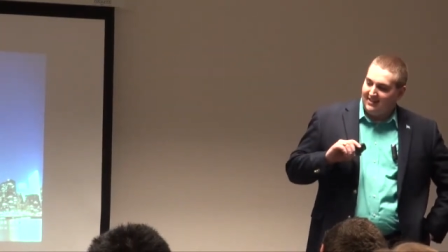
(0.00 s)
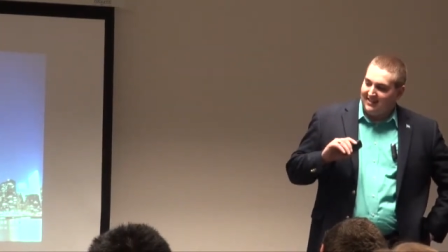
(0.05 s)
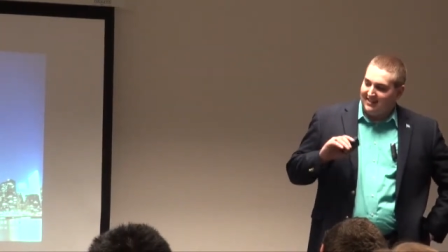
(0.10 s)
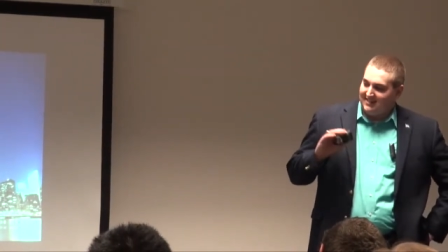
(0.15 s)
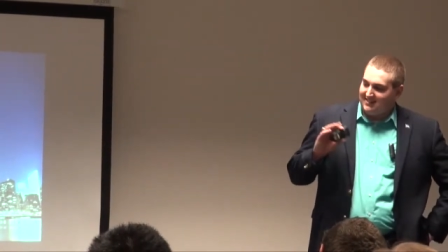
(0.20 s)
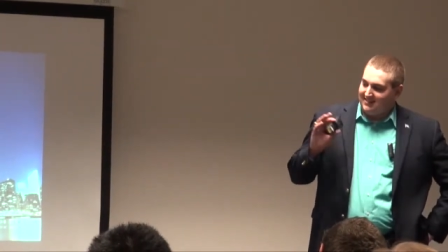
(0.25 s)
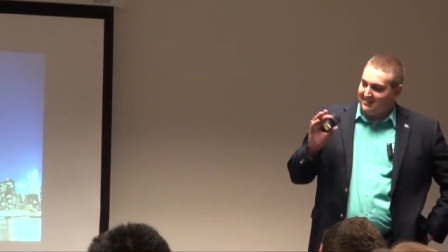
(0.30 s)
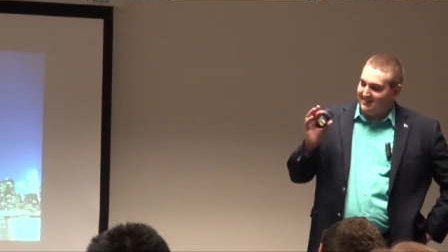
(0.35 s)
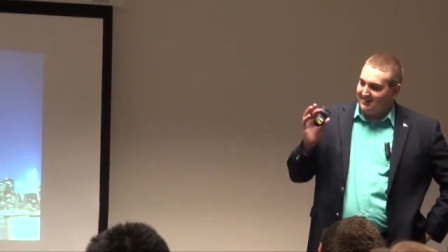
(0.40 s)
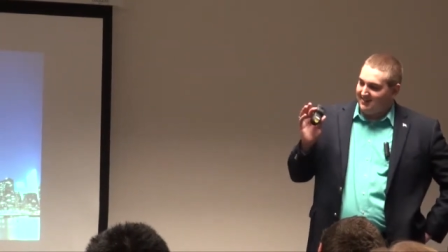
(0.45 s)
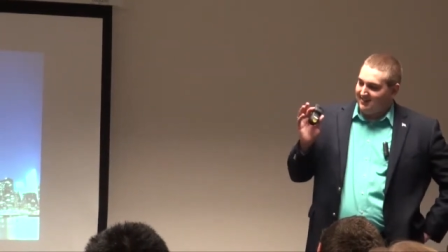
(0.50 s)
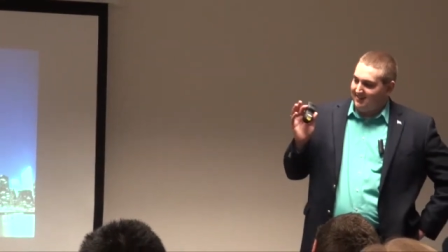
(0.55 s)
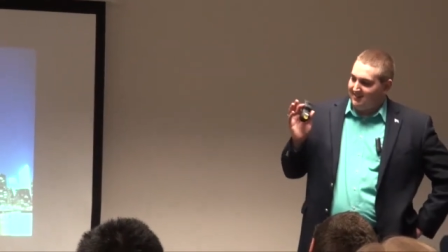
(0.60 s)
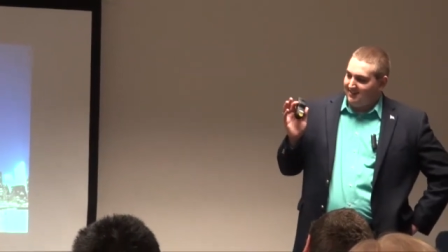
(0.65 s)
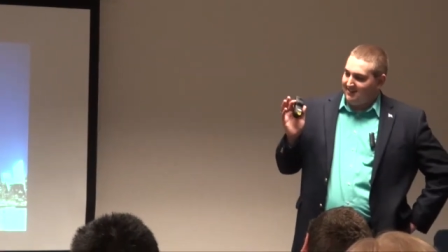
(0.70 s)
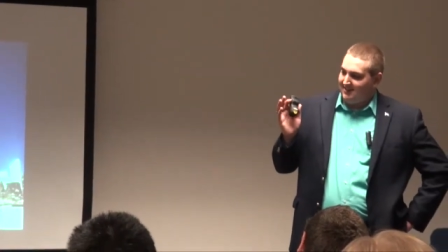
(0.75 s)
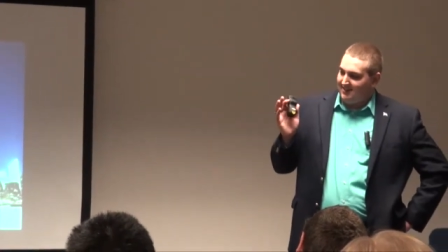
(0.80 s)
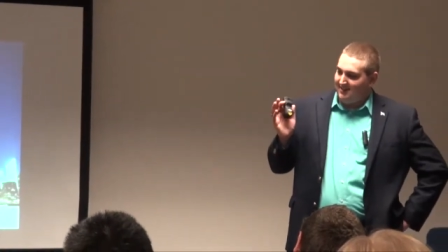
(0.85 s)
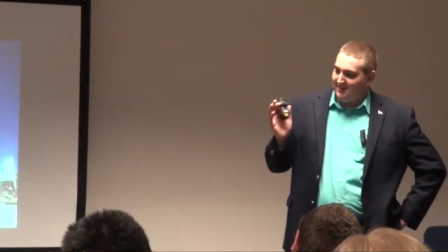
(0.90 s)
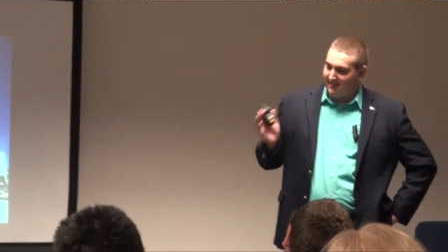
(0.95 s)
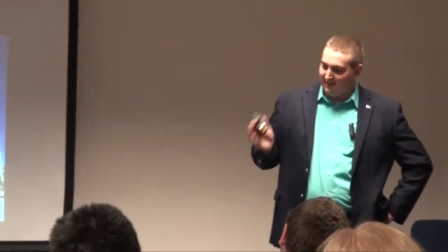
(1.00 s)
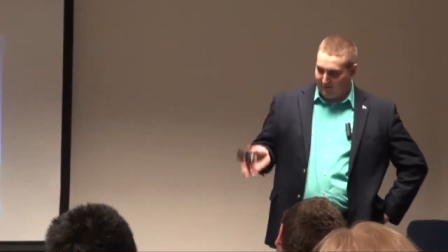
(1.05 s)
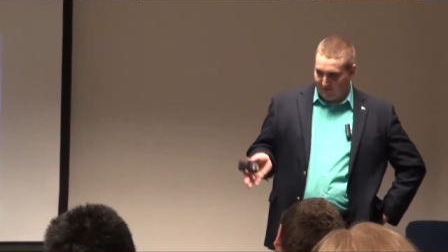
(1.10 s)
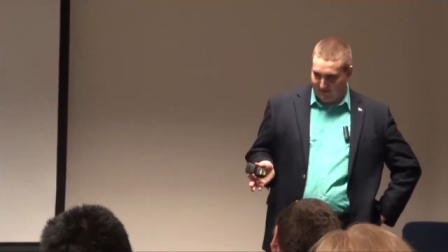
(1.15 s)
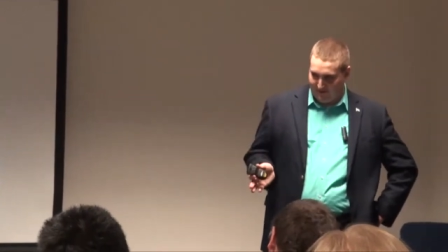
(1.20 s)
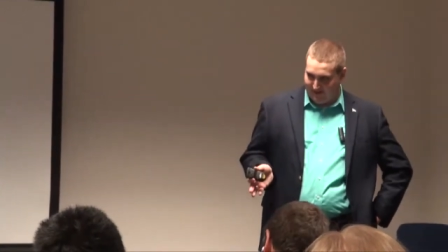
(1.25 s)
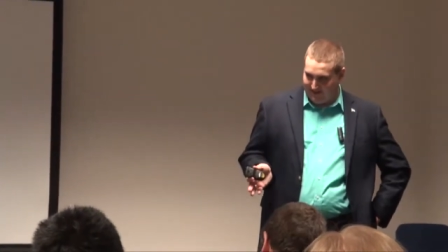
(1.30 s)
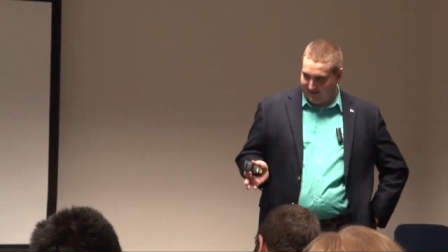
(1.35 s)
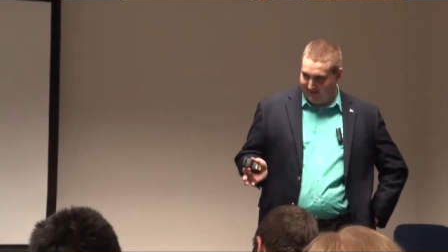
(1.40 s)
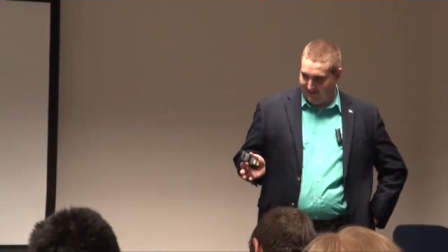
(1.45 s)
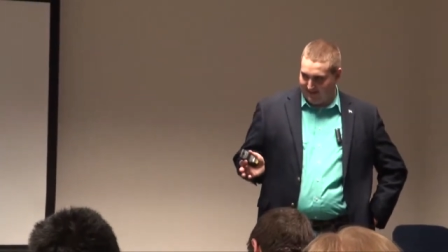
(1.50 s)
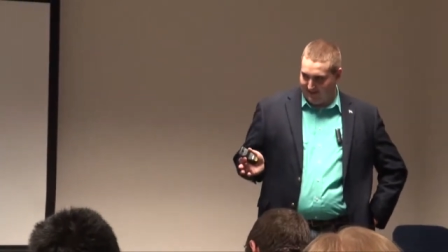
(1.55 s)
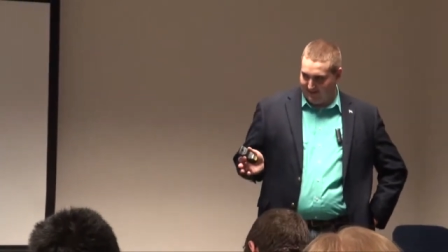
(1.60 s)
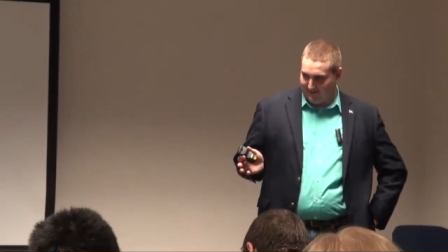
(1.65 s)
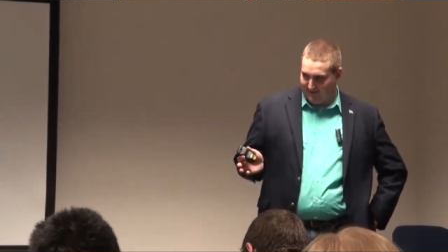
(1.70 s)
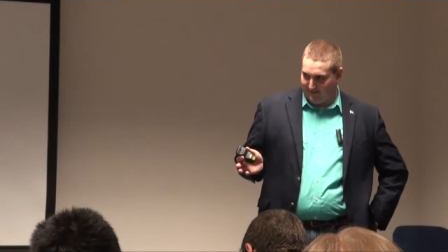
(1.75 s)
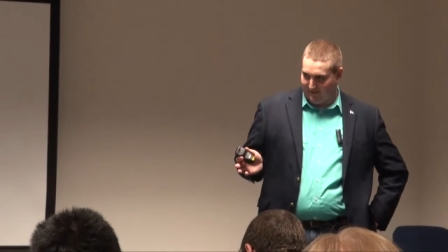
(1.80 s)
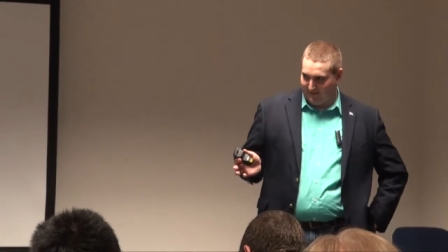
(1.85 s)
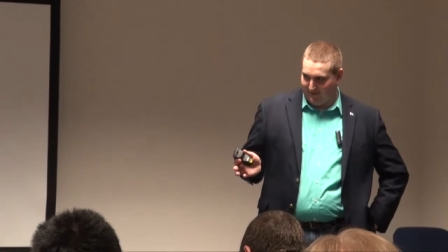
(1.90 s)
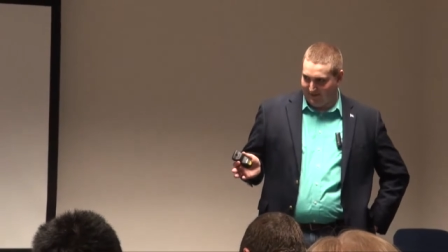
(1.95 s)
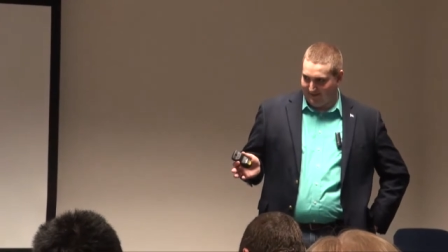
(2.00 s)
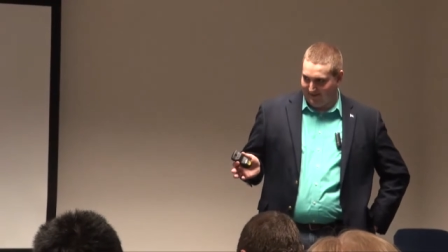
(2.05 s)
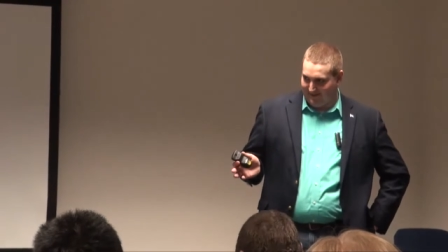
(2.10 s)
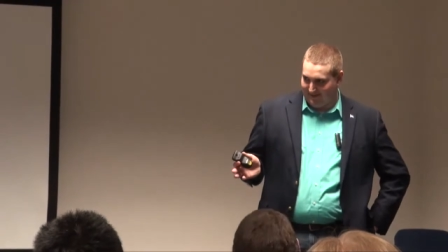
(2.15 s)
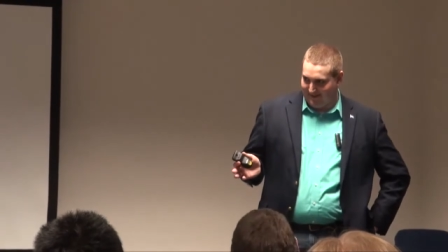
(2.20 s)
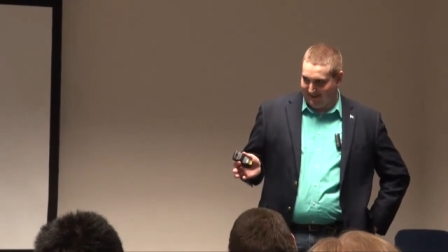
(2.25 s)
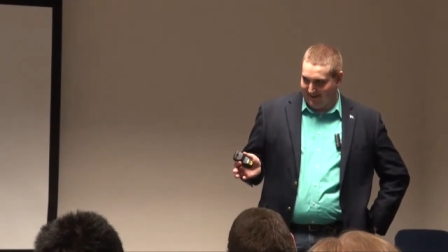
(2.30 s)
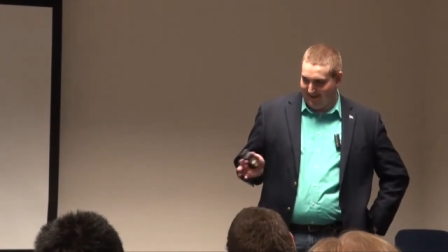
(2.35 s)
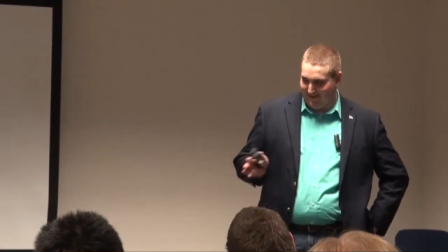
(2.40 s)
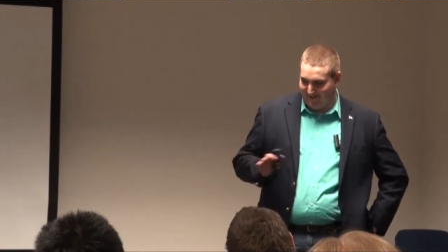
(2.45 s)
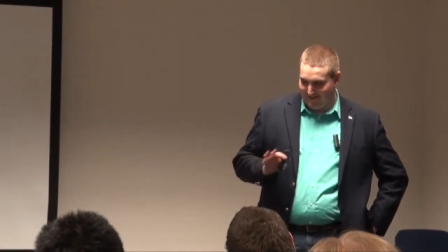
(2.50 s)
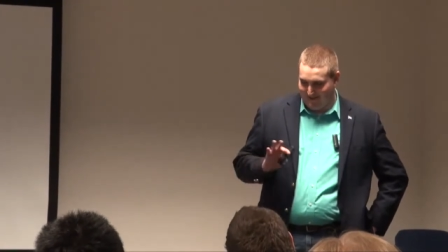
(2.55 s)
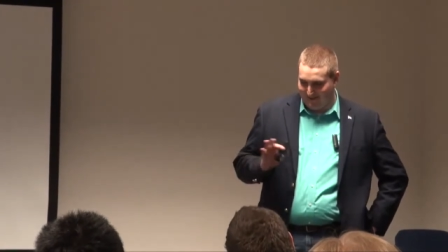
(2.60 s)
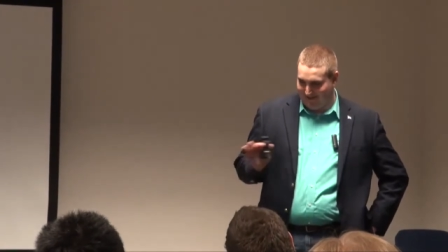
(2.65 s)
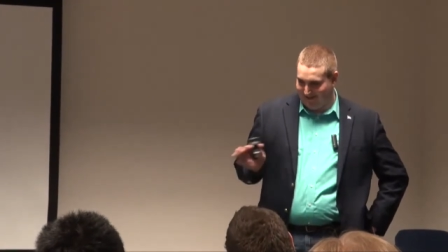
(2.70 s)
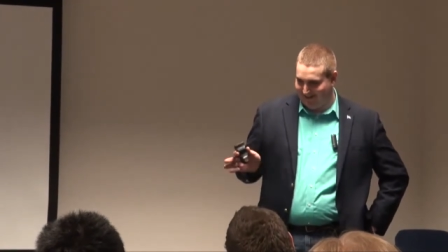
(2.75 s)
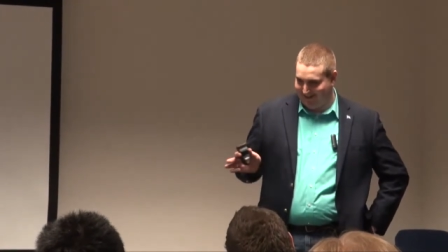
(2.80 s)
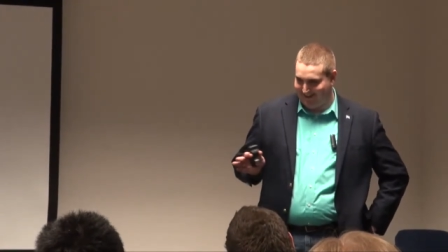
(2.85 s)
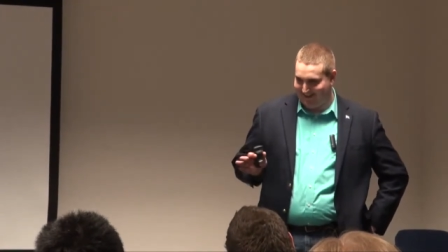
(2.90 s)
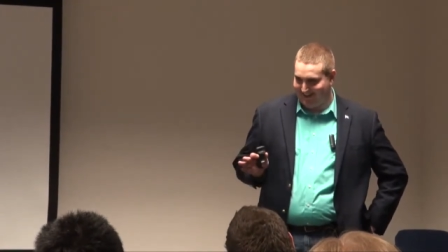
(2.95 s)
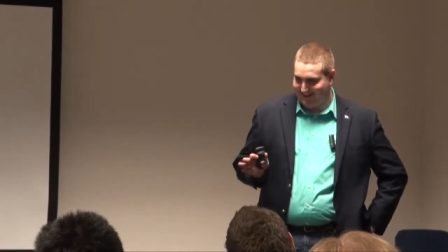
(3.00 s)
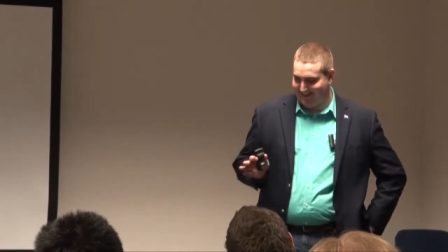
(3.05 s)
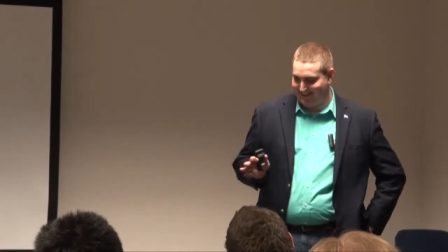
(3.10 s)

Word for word: It's different for everyone.